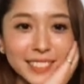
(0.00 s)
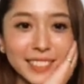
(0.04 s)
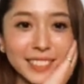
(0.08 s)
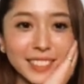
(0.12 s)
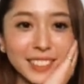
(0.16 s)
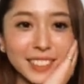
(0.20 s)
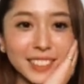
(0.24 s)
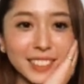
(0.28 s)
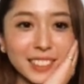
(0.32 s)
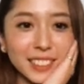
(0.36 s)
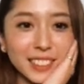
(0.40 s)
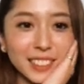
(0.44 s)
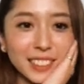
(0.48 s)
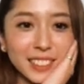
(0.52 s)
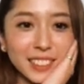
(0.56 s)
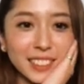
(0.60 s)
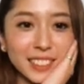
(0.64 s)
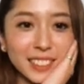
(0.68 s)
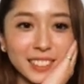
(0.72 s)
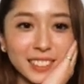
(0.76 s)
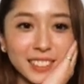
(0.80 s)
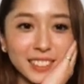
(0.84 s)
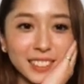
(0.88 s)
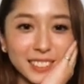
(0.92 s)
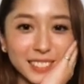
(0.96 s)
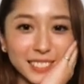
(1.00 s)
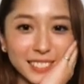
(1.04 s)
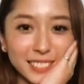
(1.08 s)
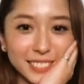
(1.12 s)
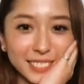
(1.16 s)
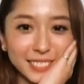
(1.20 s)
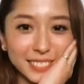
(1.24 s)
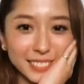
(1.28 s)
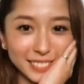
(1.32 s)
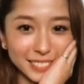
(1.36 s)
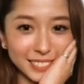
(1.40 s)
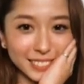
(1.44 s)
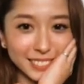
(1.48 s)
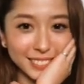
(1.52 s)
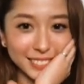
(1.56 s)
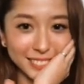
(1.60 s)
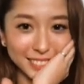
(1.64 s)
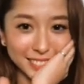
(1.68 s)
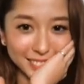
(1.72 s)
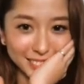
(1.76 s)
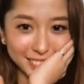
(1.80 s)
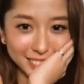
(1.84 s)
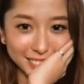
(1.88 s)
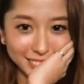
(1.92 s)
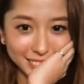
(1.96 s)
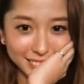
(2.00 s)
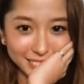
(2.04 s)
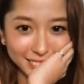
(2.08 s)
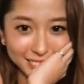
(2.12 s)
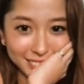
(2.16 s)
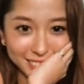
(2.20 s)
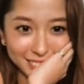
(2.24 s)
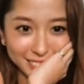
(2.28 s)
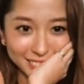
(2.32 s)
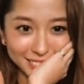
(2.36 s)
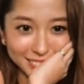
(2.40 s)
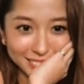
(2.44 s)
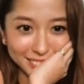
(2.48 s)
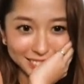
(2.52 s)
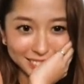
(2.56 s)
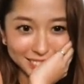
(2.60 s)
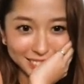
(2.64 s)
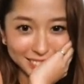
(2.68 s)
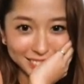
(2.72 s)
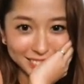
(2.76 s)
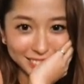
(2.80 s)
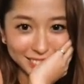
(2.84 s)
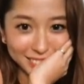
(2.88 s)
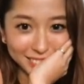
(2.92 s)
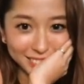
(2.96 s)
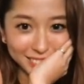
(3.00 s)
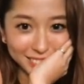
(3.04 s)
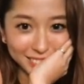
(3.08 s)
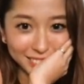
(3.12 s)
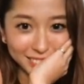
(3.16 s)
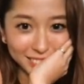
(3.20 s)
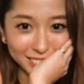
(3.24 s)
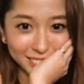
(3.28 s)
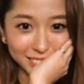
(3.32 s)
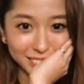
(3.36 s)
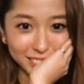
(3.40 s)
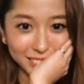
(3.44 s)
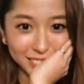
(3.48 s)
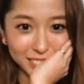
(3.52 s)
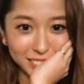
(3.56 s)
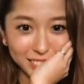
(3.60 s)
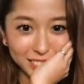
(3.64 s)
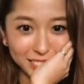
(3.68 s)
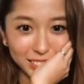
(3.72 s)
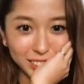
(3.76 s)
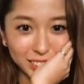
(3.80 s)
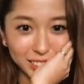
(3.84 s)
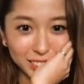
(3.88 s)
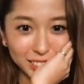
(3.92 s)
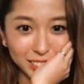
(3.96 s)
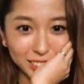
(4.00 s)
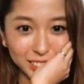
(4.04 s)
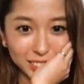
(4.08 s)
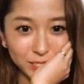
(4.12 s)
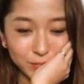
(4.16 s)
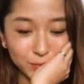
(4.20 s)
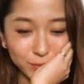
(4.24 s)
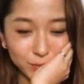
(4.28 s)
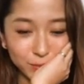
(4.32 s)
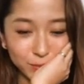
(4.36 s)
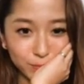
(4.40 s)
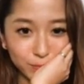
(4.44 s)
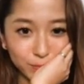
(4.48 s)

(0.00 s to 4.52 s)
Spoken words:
The person shown says nothing.